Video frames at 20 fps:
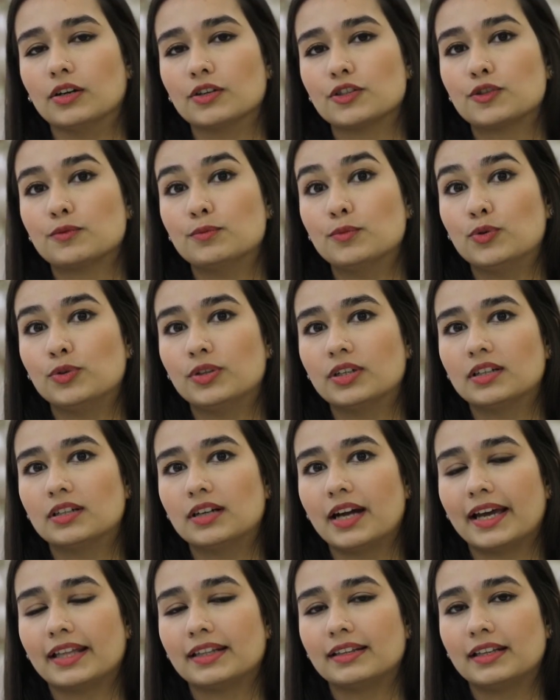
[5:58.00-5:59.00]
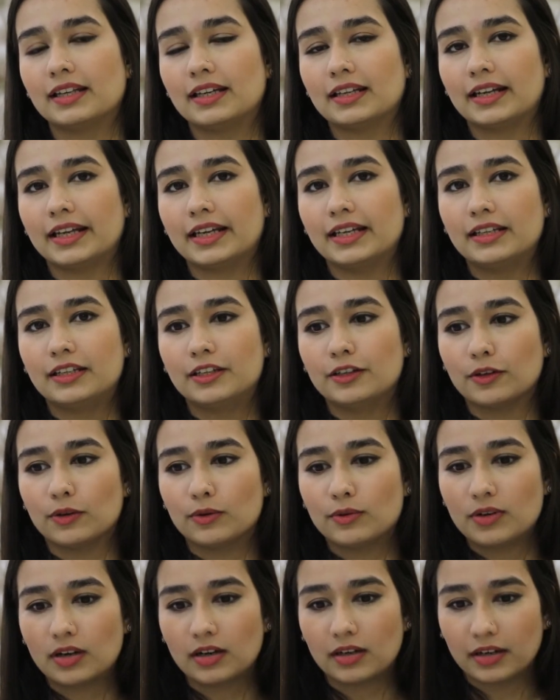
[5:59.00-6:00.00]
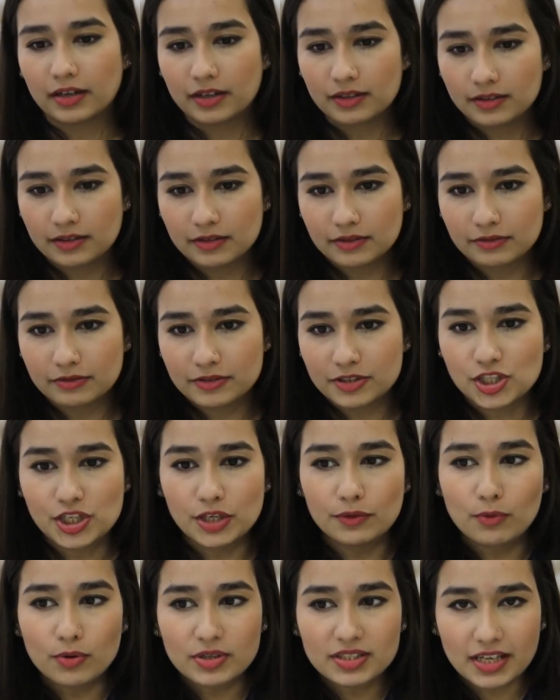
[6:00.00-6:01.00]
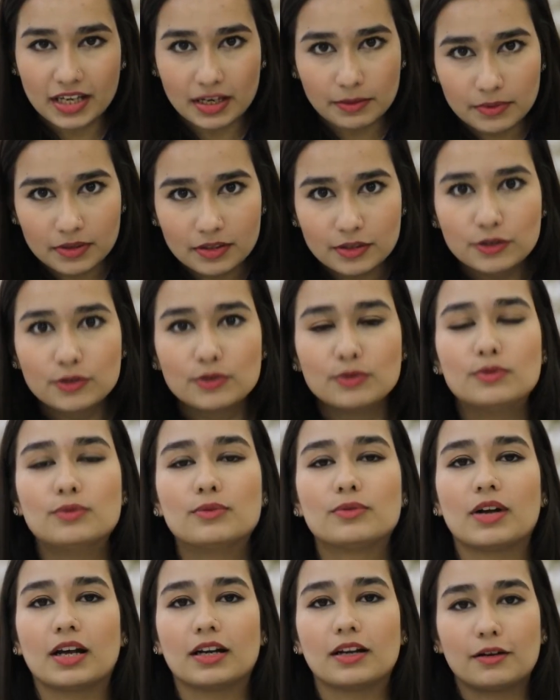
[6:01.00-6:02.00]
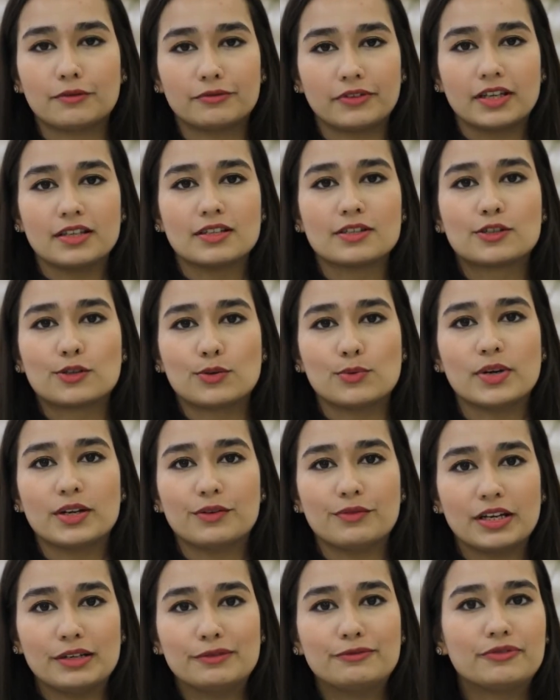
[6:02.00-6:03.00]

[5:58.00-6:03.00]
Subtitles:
smoother, and they, like, you know, she was able to run her fingers through it very